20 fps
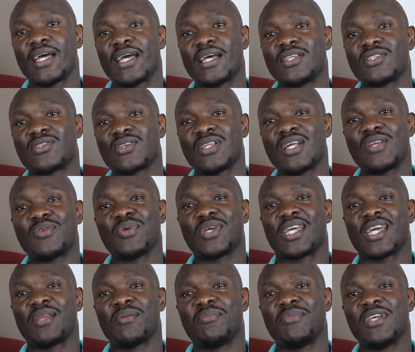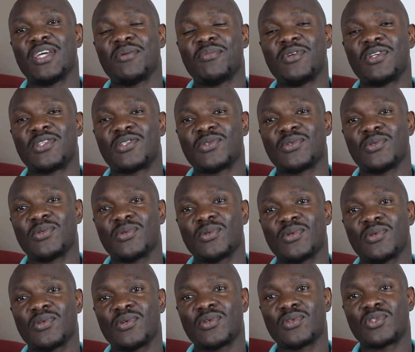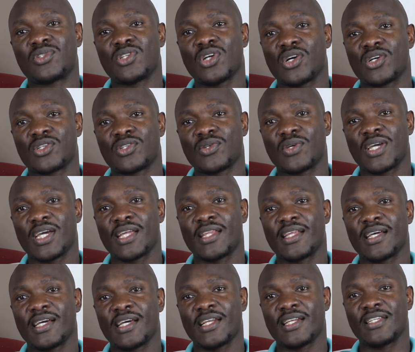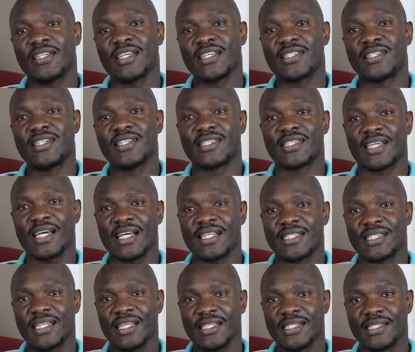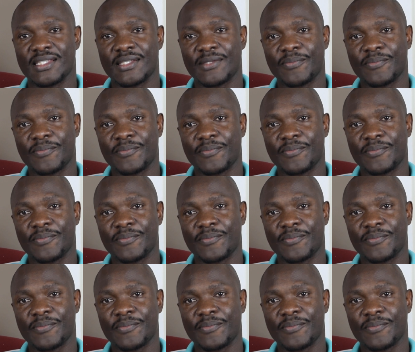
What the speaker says: so that we can be able to talk together and just discuss this.